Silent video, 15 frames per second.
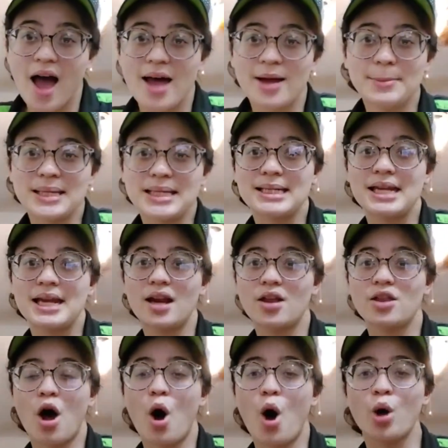A
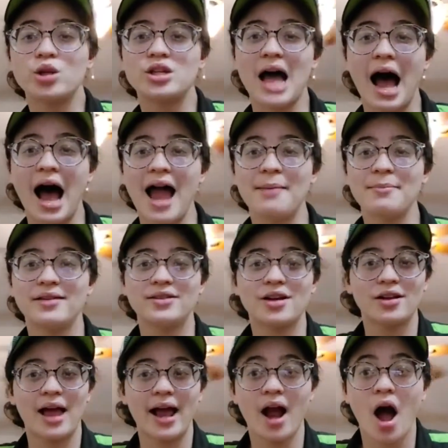mosquito the whole time? And
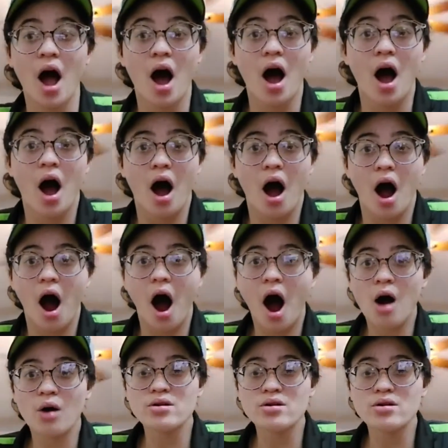they're like, oh